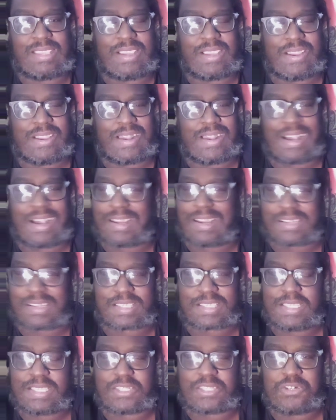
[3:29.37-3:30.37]
You're not going to
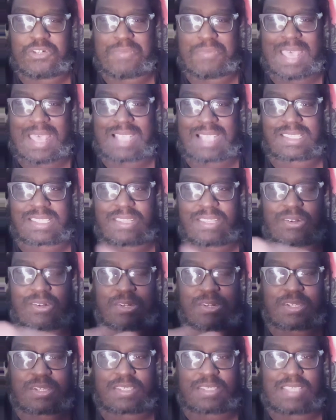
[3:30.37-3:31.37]
see two masks that
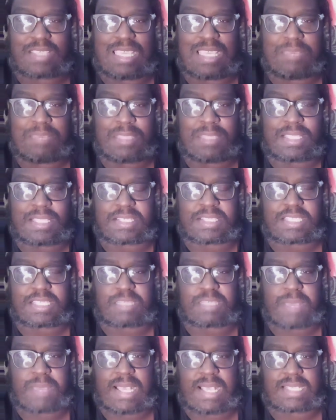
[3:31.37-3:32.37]
are the same unless
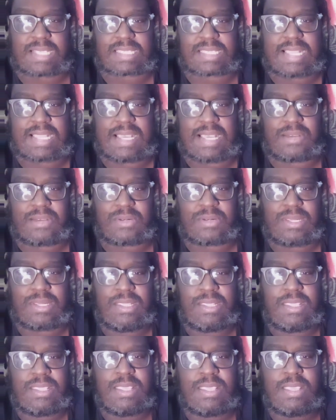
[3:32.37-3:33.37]
it's passed down
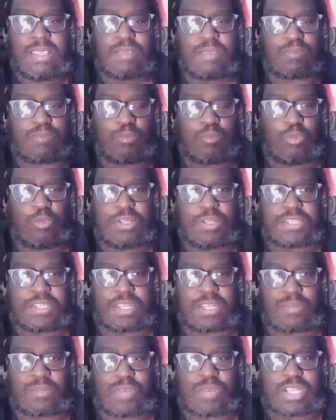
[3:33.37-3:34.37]
from one
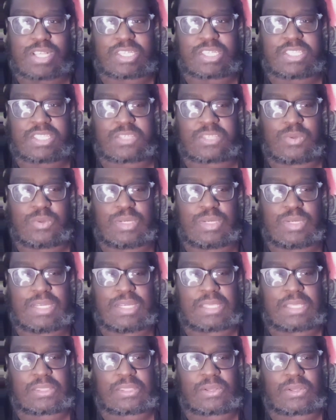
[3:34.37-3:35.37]
generation to
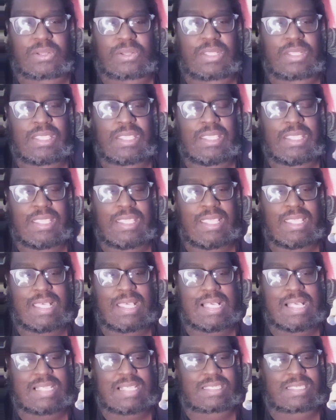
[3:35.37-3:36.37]
another.
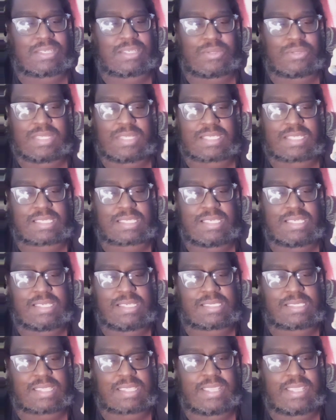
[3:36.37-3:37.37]
And so this
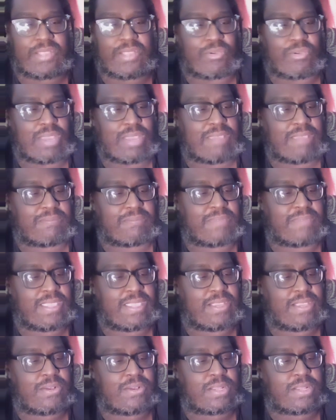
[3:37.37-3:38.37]
is a great
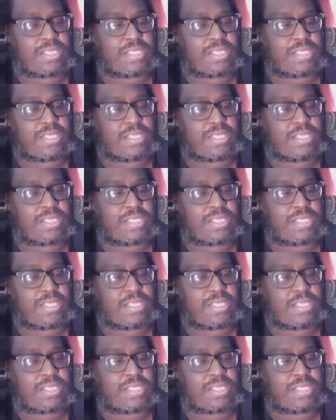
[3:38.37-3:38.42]
figure.